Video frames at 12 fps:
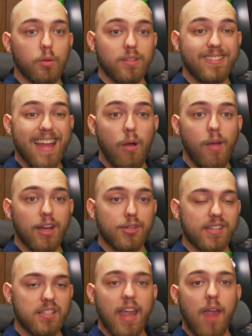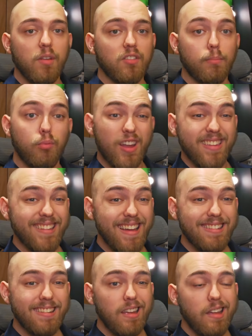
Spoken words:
So it's now actually saved as a preset.